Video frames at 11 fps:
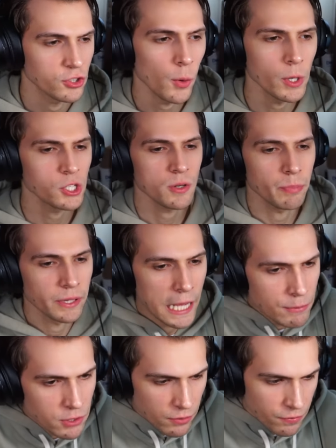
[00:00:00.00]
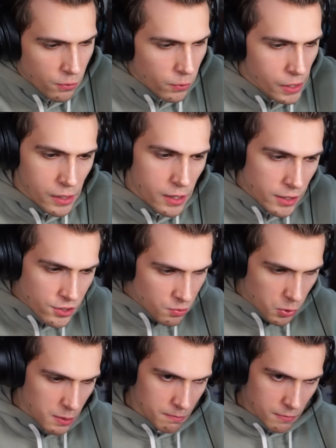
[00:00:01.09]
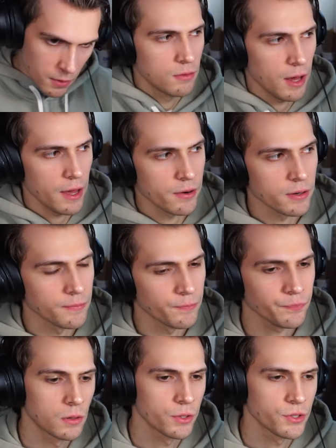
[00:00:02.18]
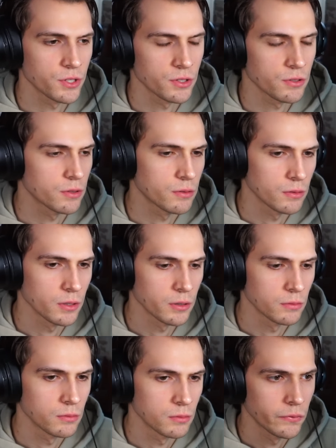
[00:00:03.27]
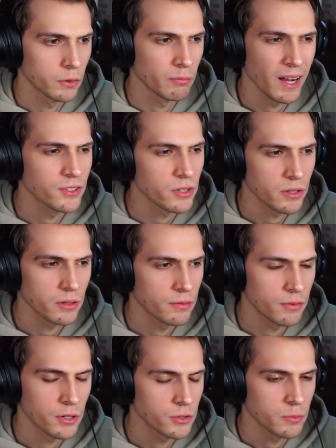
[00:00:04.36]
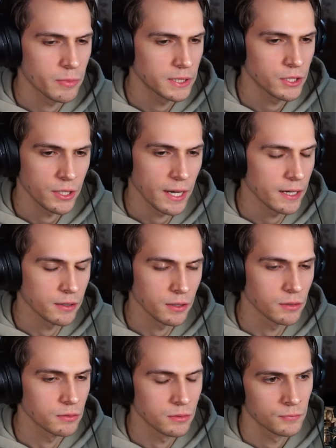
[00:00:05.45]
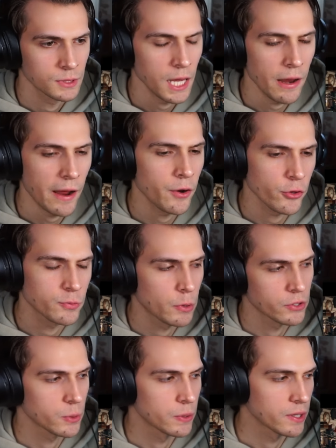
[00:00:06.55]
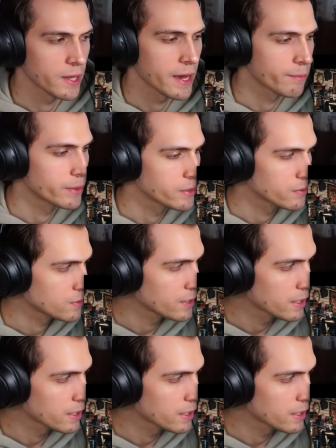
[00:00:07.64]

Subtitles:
There's no way she blames her for it. It just wouldn't... I don't know. Or it's just, you know, reminds her of her too much. I don't know. I know there's more to it than that, but